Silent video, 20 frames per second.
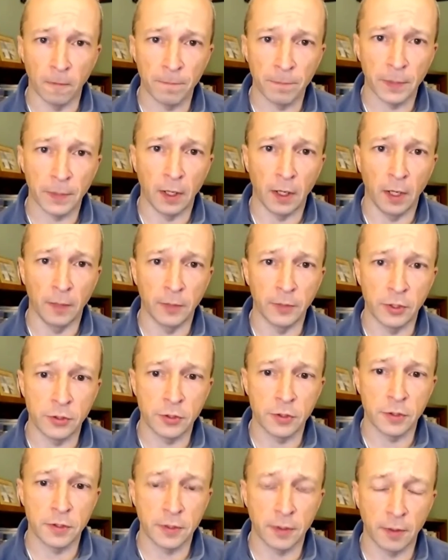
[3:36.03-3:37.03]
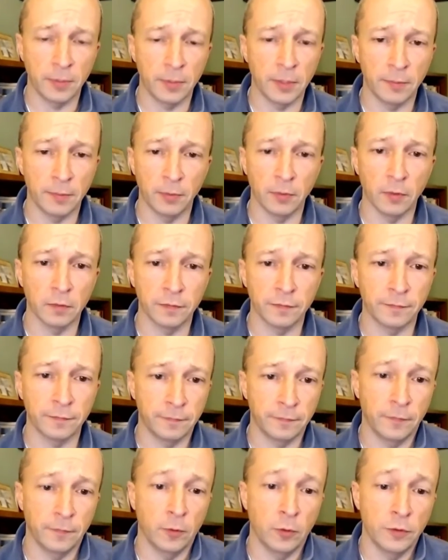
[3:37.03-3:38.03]
Mm-hmm. There's just some people
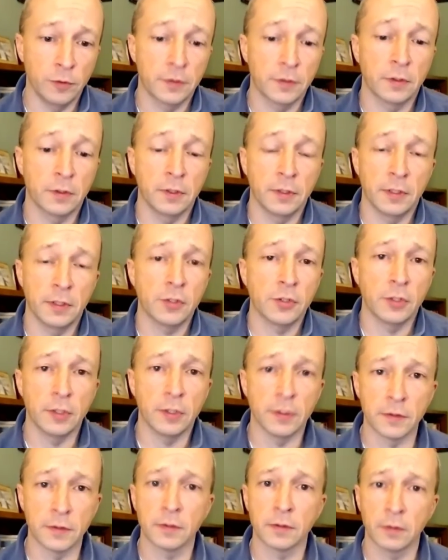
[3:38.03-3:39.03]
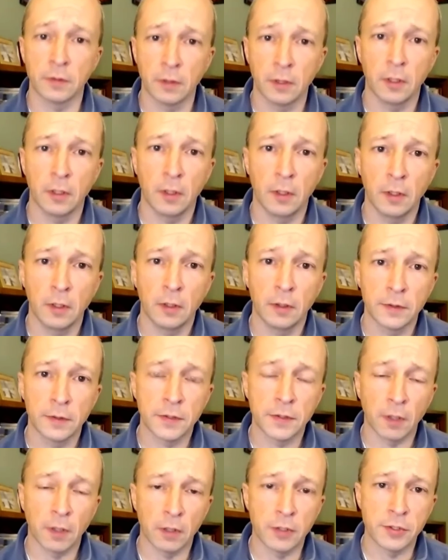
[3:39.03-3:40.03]
whose condition is
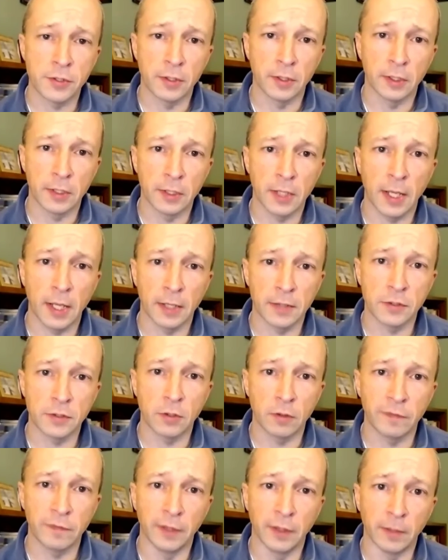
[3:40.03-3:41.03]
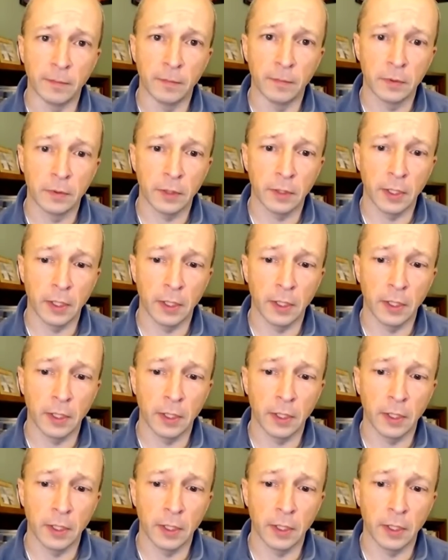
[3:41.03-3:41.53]
such that it can't serve them.